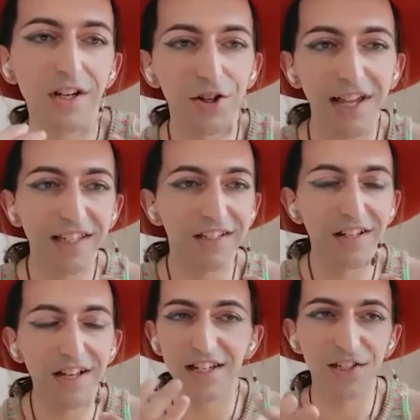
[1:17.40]
create
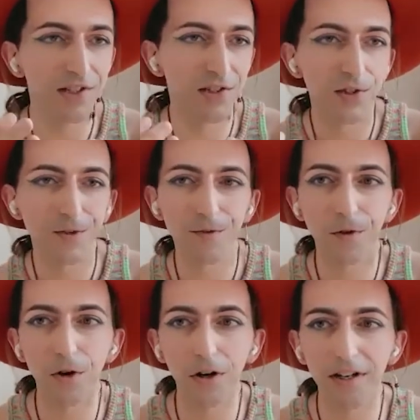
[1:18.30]
editions
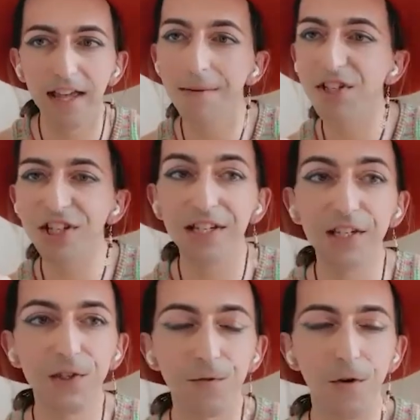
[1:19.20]
for
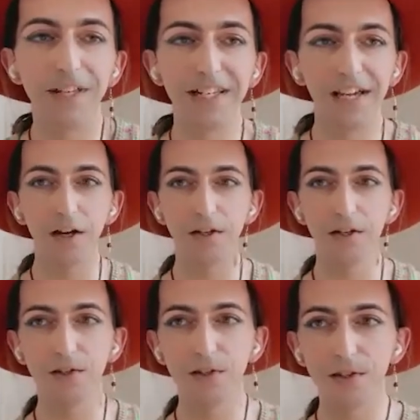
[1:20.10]
images, for
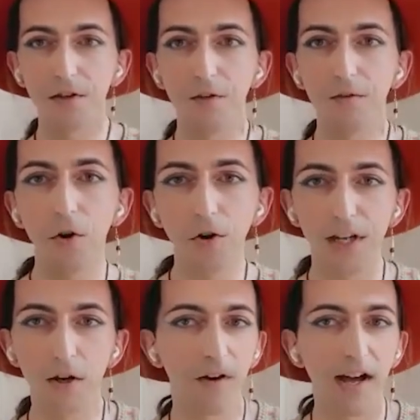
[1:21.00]
videos, for
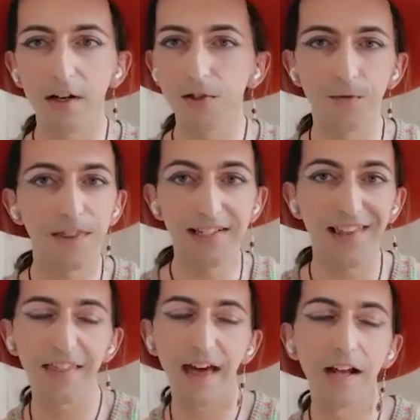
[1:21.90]
audio files, things
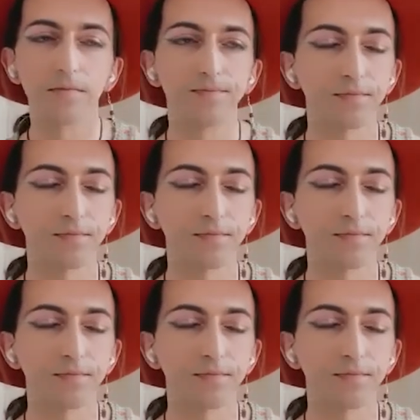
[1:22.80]
like that.